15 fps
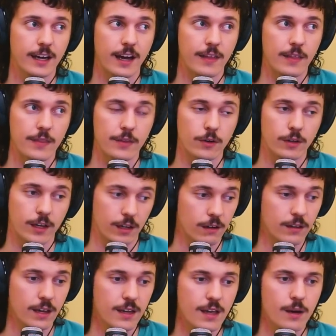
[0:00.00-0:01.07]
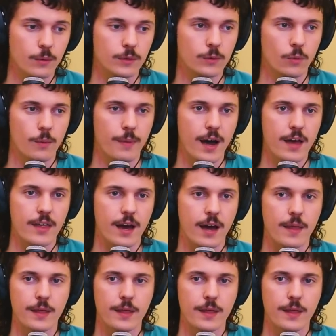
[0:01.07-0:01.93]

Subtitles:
And then they're like, okay, yeah, we'll buy that.